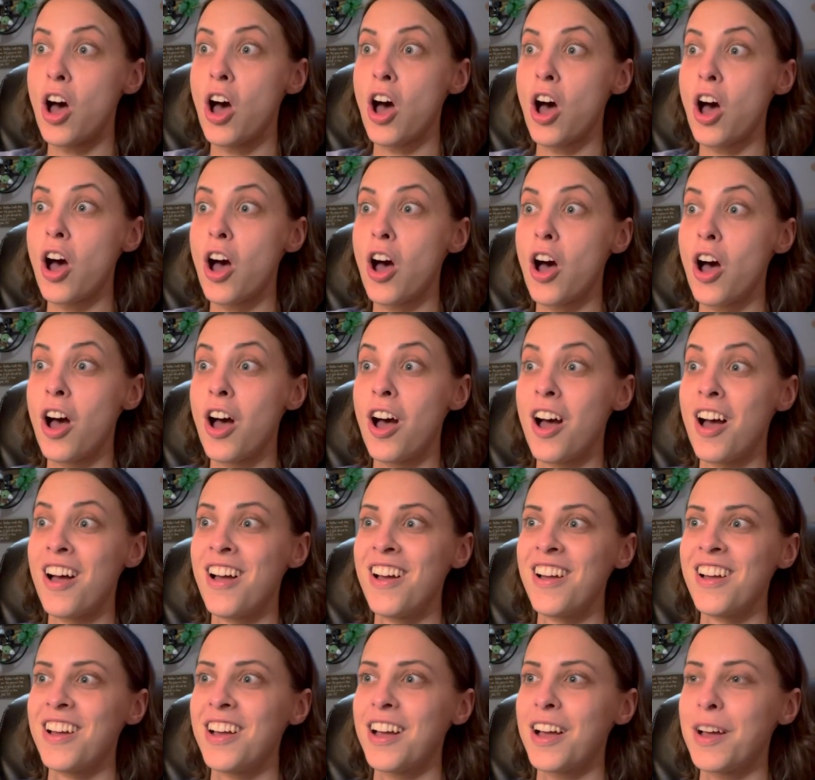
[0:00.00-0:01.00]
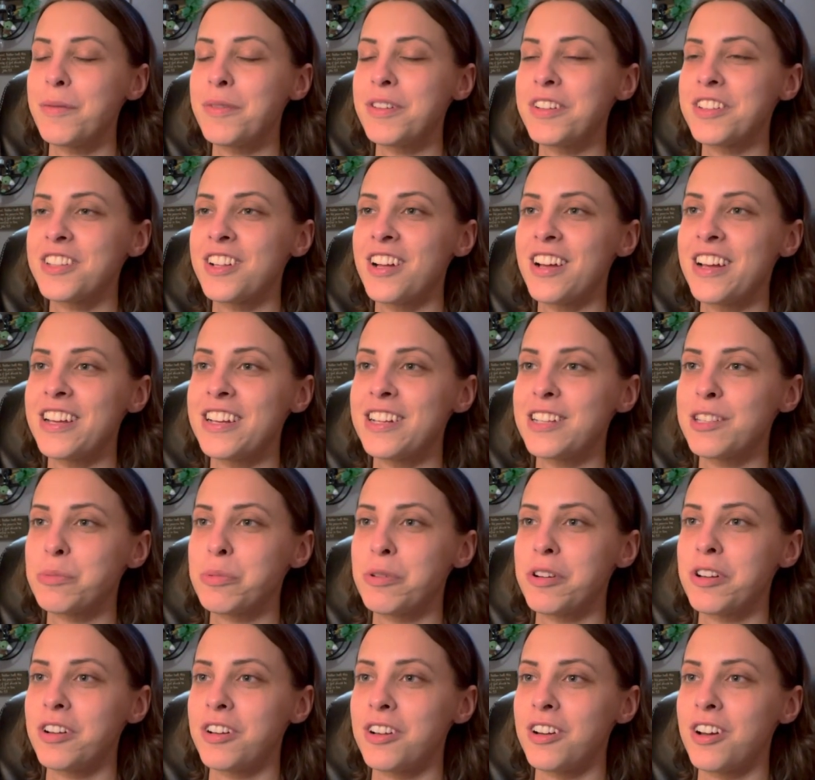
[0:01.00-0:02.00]
No. I mean, it's not
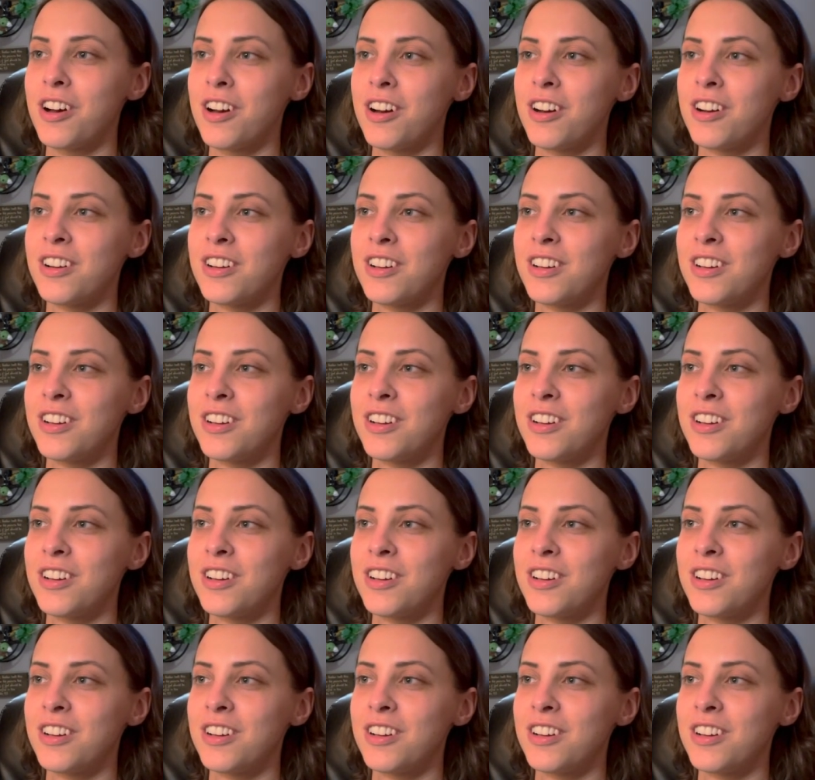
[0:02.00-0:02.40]
his, but no.